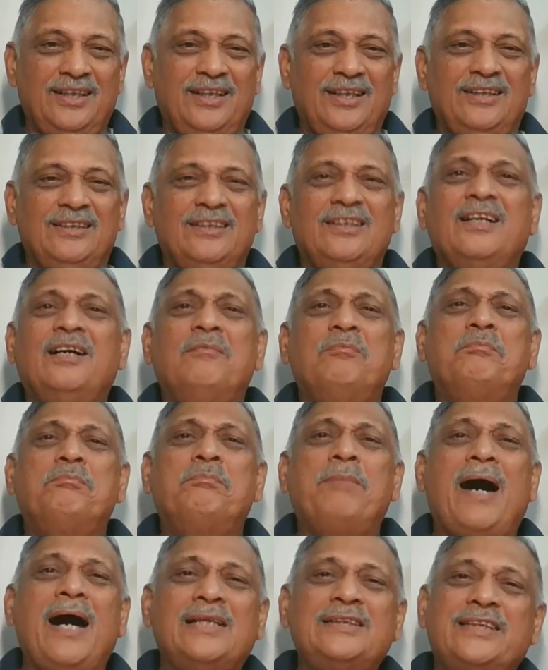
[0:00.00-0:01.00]
The
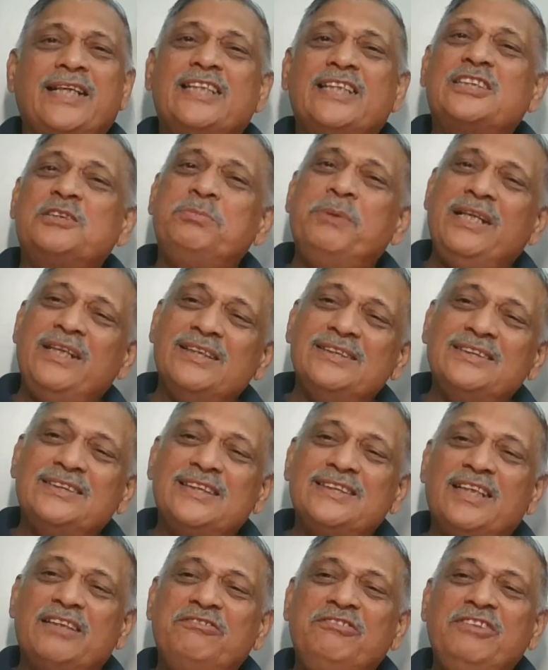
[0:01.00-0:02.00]
past
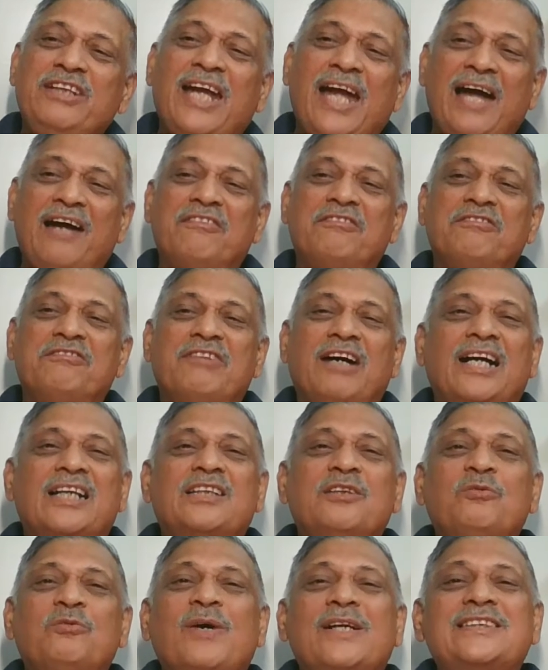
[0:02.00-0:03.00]
experiences that we have are
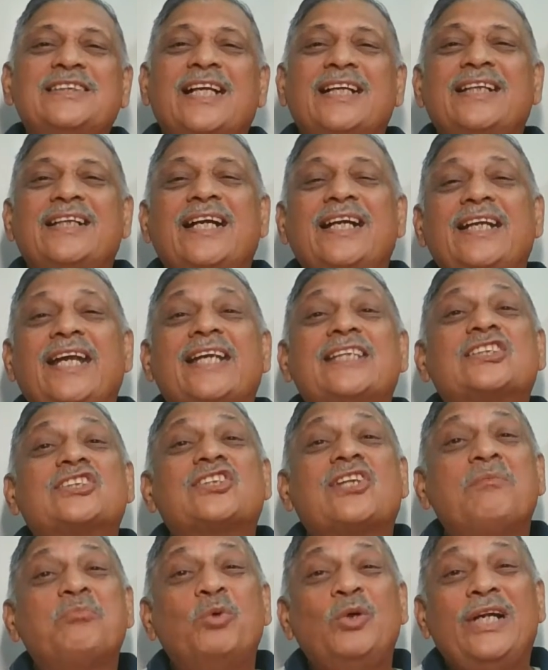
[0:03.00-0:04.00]
the ones that get
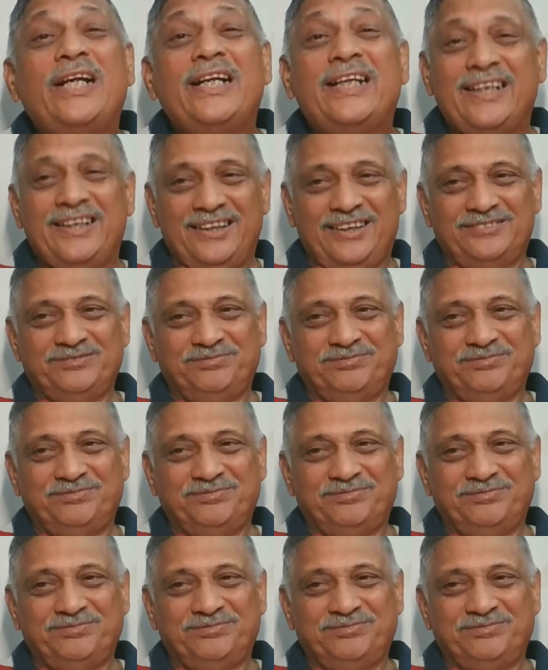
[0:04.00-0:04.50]
extrapolated.